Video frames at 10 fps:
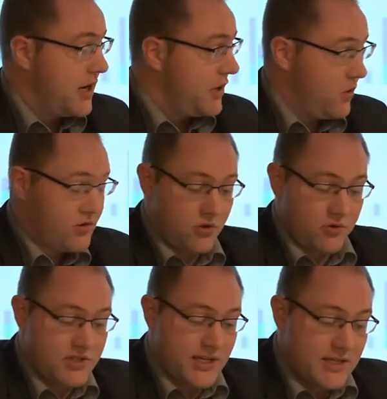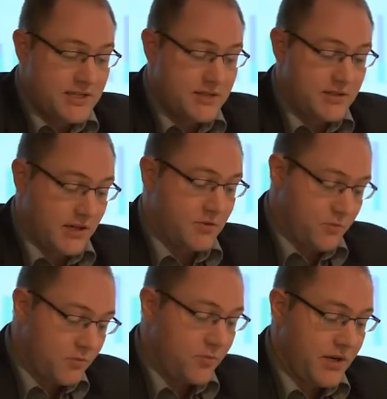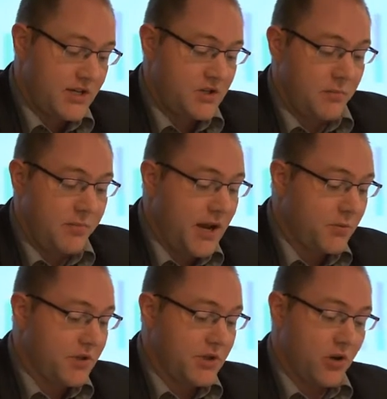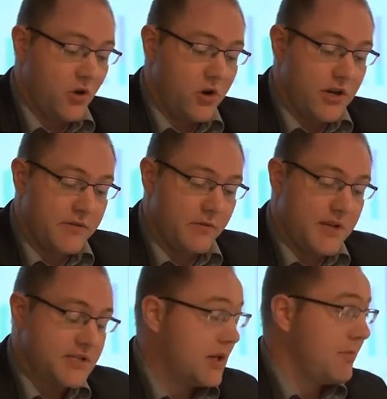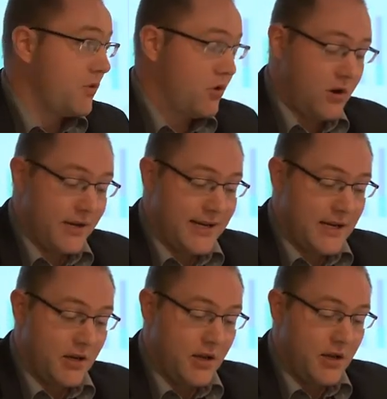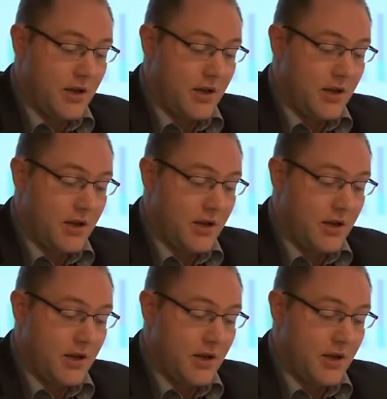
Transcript: It also says that when it's combined with the earlier information about Kollekilde,